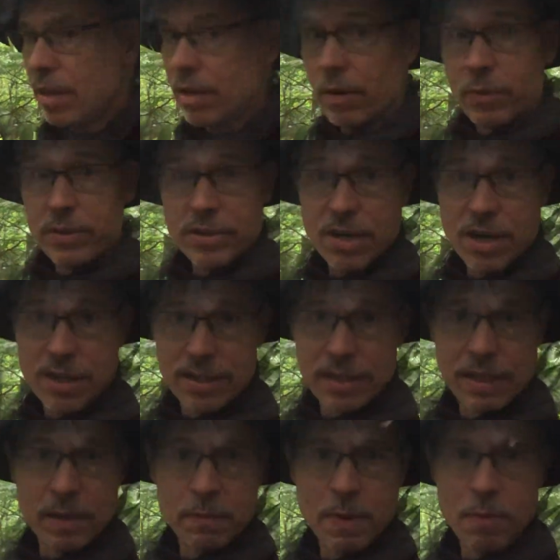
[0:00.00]
we talk a
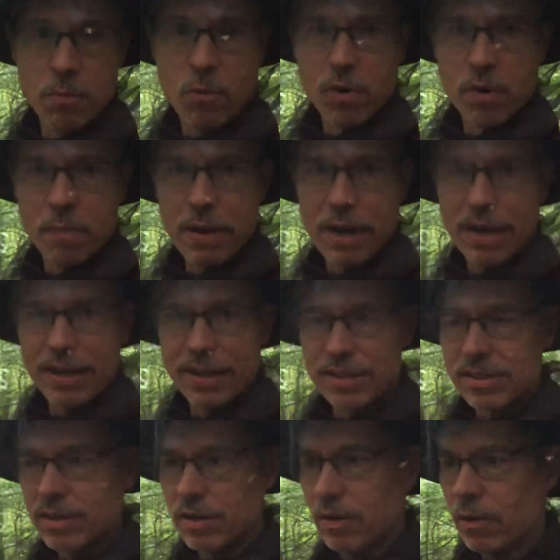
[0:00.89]
little bit more about
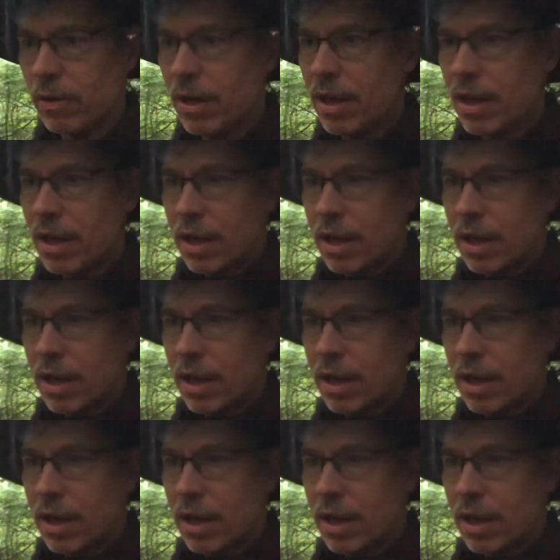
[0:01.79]
it. So